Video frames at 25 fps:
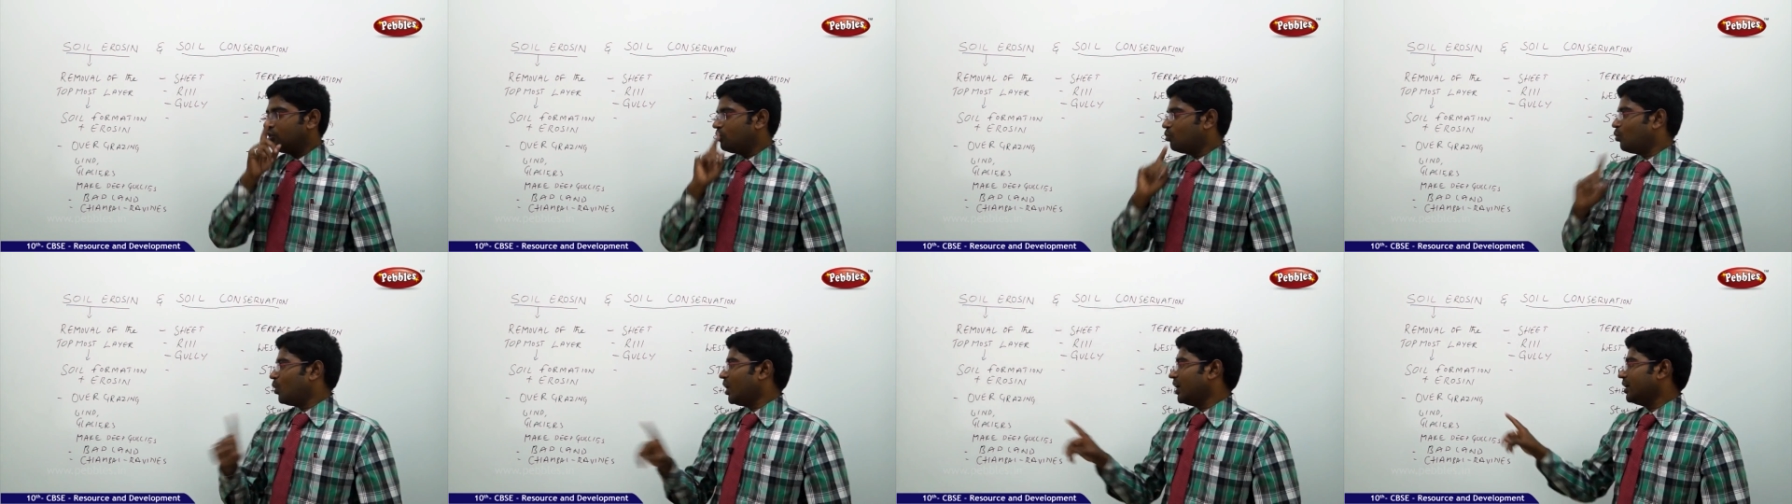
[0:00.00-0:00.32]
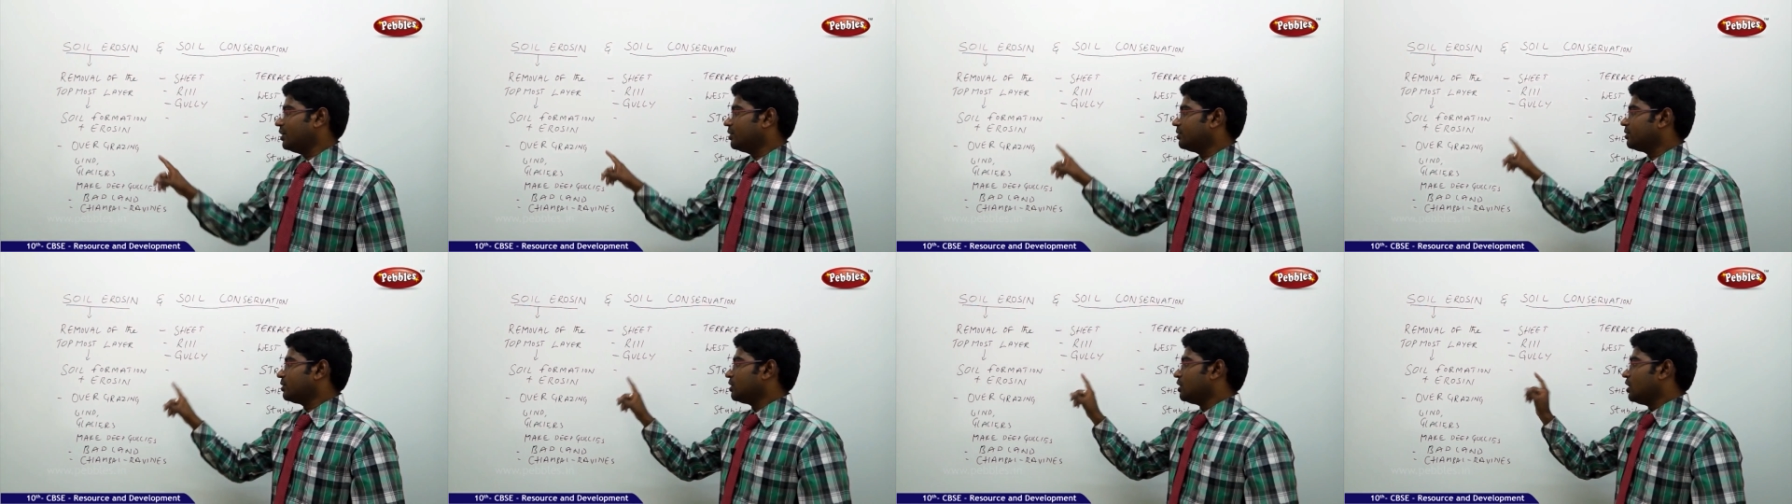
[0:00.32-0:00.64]

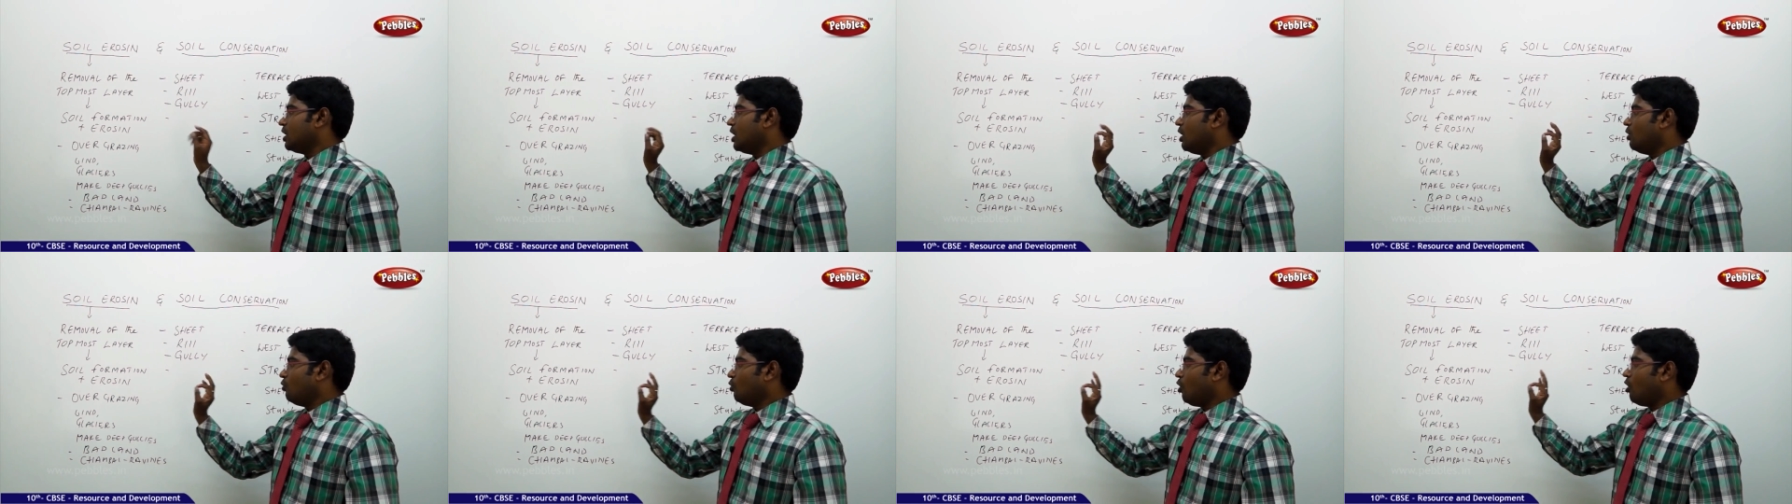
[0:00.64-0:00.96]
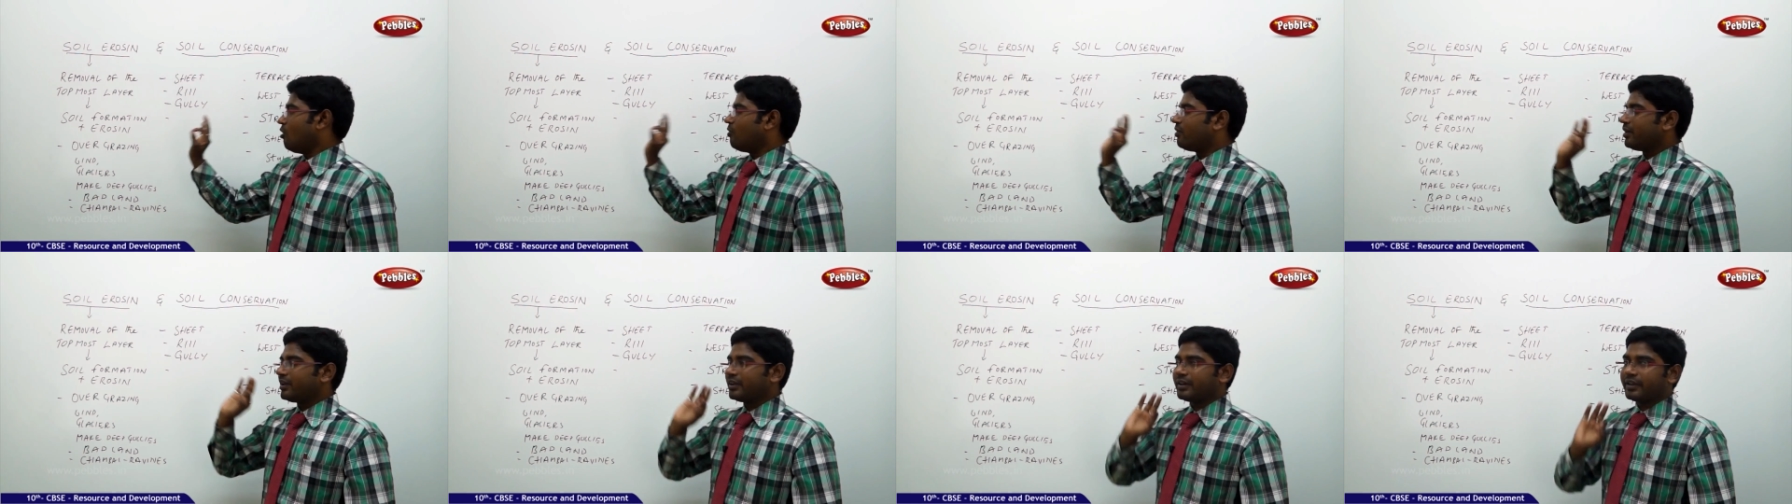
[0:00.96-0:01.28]
One,
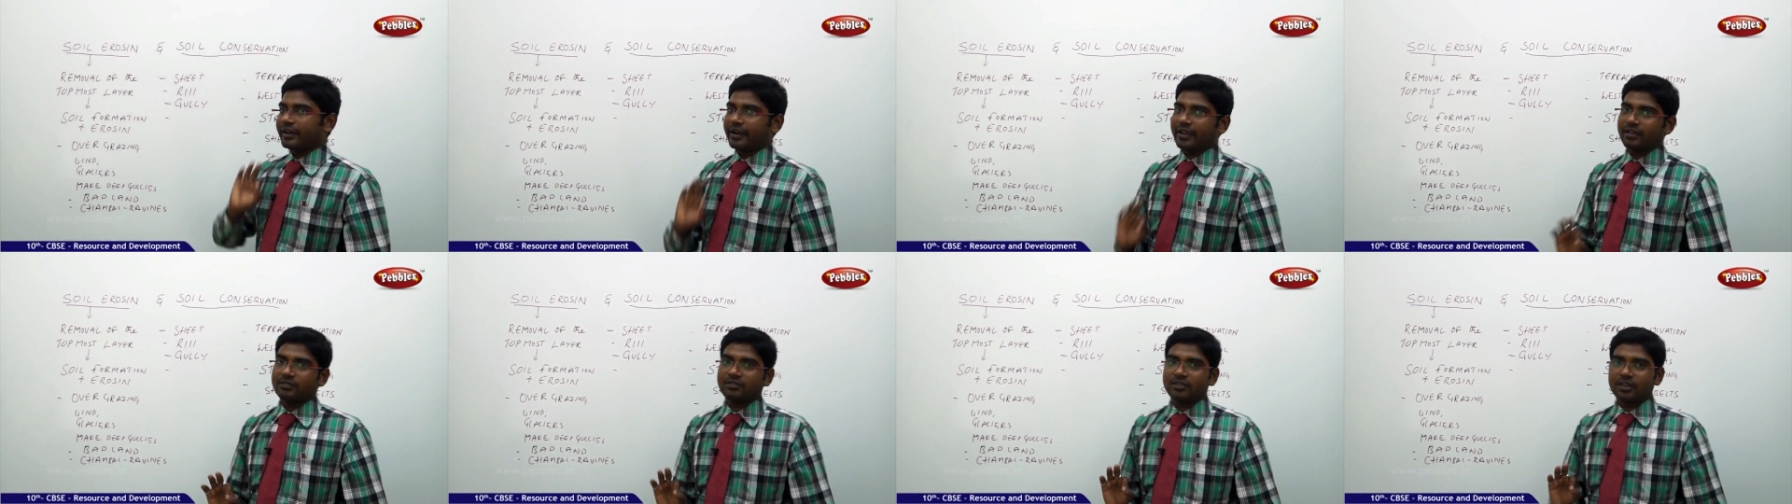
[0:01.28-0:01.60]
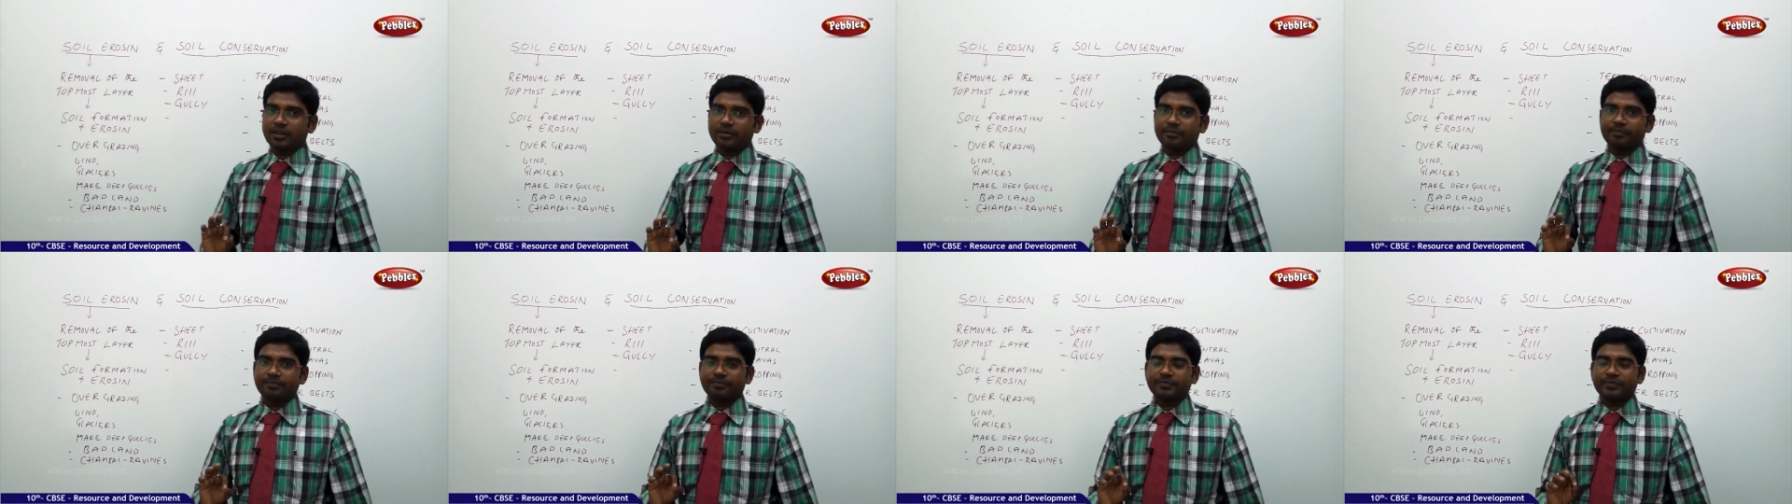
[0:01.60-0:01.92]

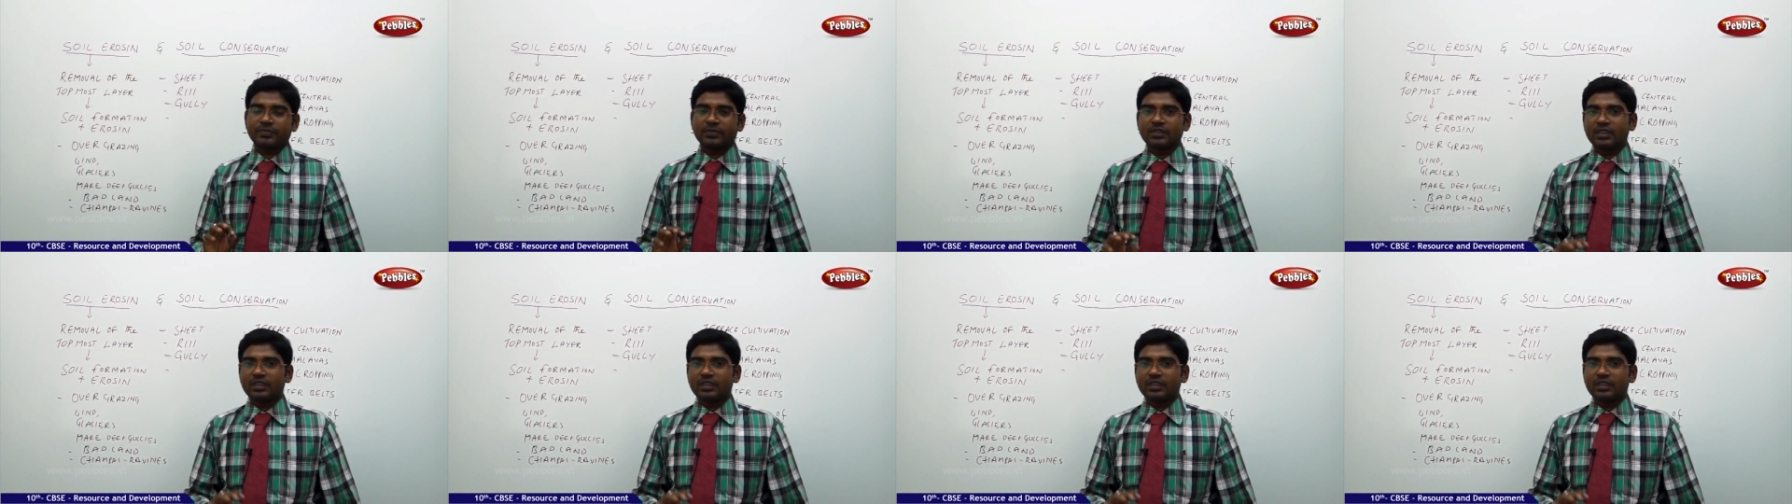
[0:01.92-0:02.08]
overgrazing.